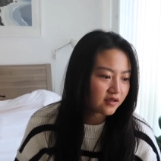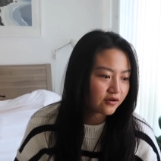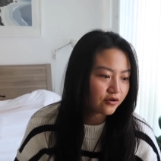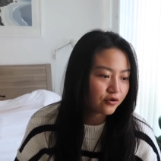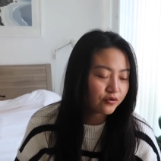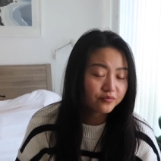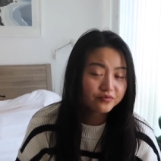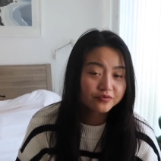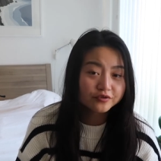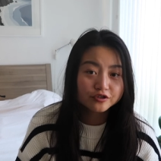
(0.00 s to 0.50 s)

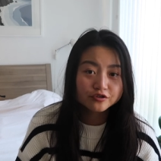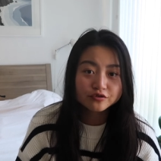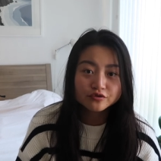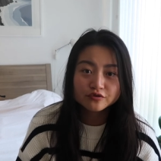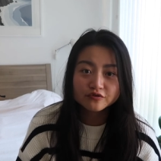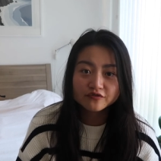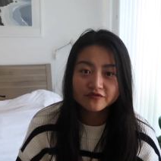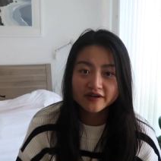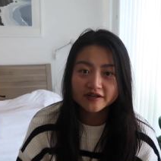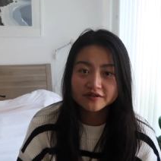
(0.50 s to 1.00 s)
Hope
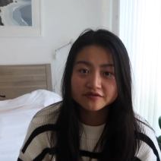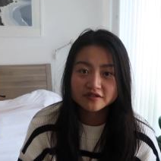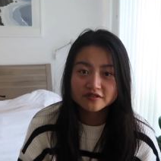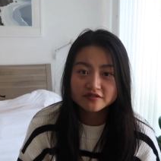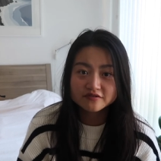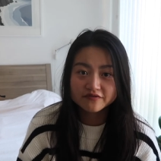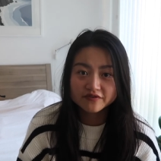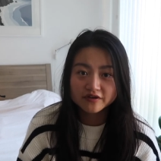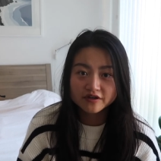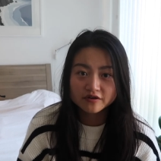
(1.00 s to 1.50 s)
you found
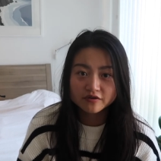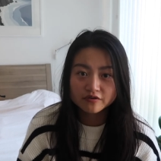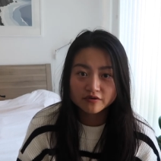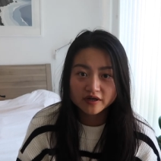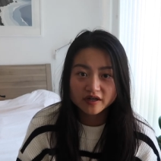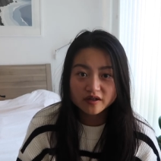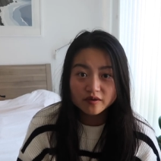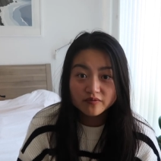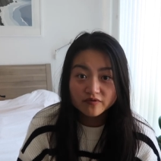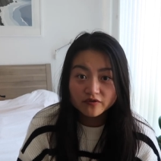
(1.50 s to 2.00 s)
this video
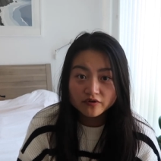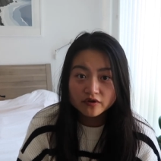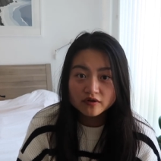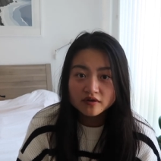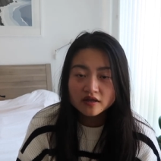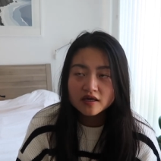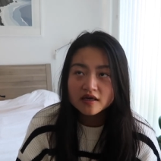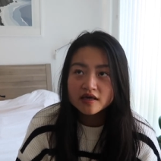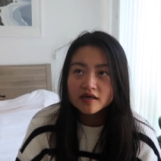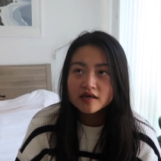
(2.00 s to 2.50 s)
helpful.